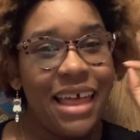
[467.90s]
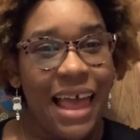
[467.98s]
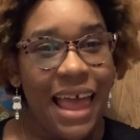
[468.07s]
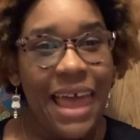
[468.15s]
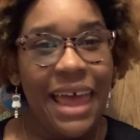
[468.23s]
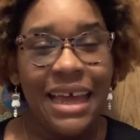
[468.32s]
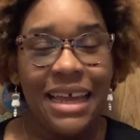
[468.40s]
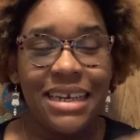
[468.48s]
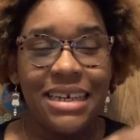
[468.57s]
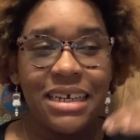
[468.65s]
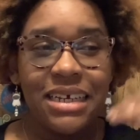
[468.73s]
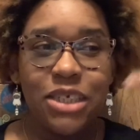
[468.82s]

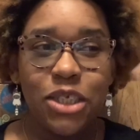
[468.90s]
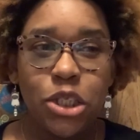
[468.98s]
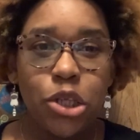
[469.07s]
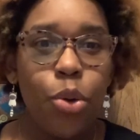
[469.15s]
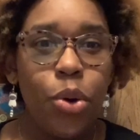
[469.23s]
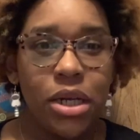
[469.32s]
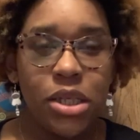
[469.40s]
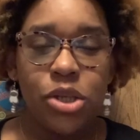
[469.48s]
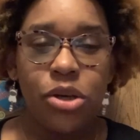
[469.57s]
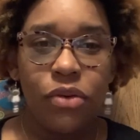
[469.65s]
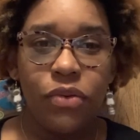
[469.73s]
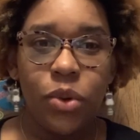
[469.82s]
And so on and
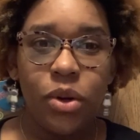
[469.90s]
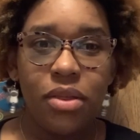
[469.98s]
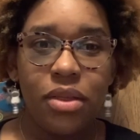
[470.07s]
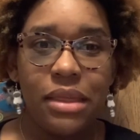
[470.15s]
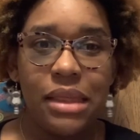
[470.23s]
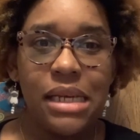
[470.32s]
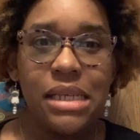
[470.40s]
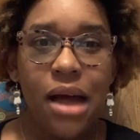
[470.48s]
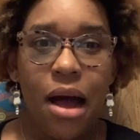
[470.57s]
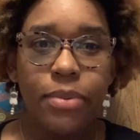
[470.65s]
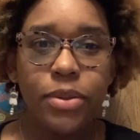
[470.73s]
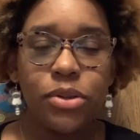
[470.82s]
so forth. This
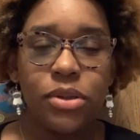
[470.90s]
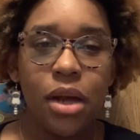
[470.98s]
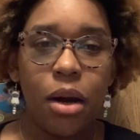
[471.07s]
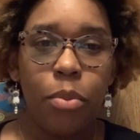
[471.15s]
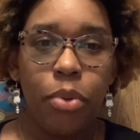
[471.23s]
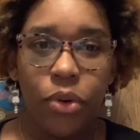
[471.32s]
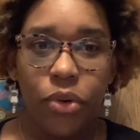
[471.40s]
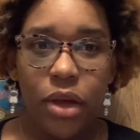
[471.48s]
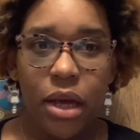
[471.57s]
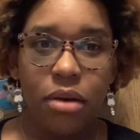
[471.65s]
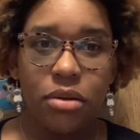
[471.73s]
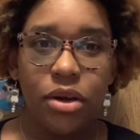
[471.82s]
obstacle is going to pull the
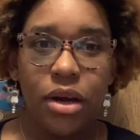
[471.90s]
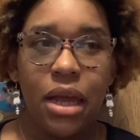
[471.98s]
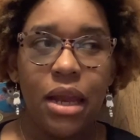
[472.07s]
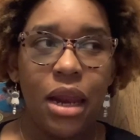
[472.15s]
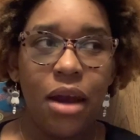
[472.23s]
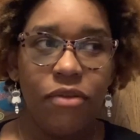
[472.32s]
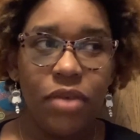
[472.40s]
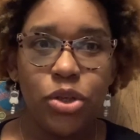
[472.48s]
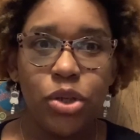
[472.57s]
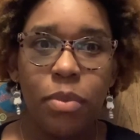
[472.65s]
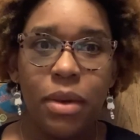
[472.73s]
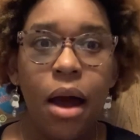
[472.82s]
character in and
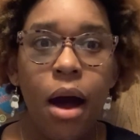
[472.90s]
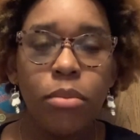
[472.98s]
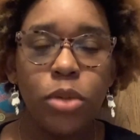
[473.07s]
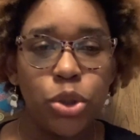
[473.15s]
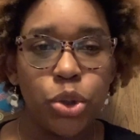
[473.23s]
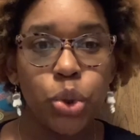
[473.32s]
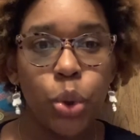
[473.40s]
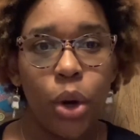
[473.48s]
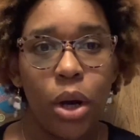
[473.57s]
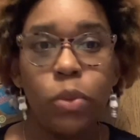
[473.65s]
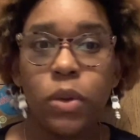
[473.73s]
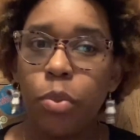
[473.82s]
eventually become your
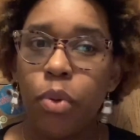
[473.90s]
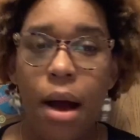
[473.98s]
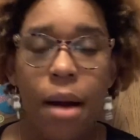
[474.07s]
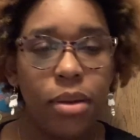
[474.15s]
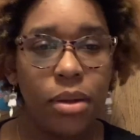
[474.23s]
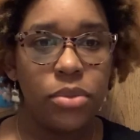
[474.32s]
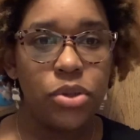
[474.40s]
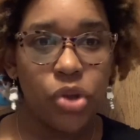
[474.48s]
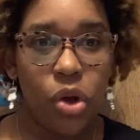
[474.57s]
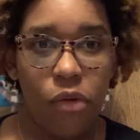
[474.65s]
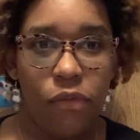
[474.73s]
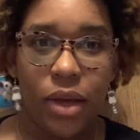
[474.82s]
story where problem
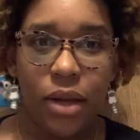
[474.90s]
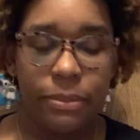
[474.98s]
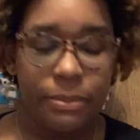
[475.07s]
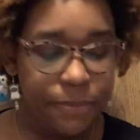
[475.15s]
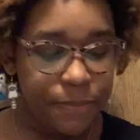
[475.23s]
solving.